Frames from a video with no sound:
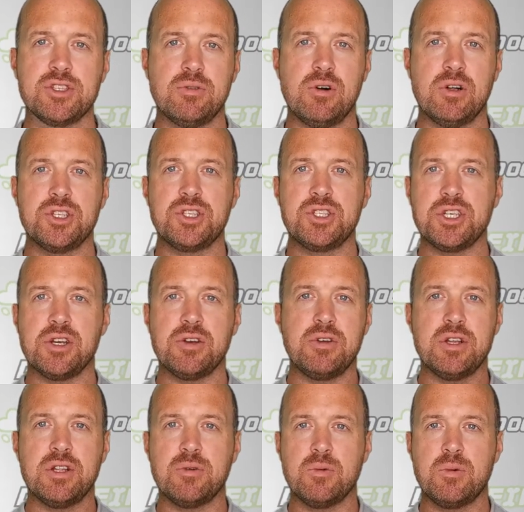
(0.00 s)
So all the
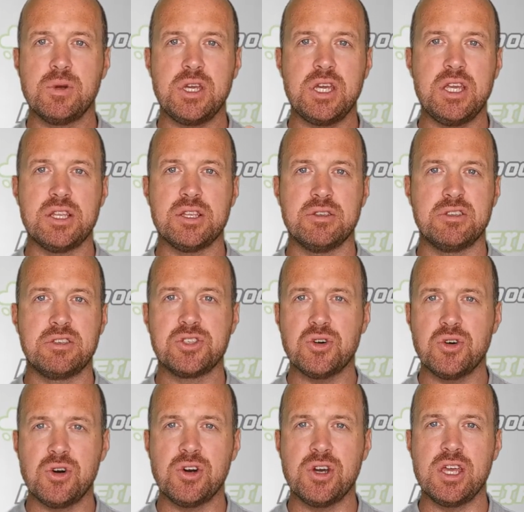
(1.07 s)
cereal and wheat and
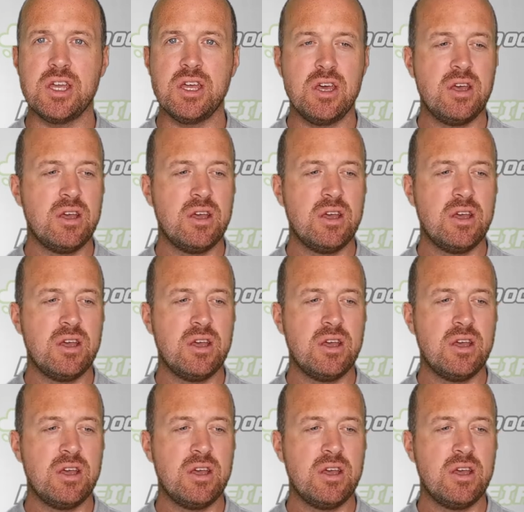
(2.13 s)
soy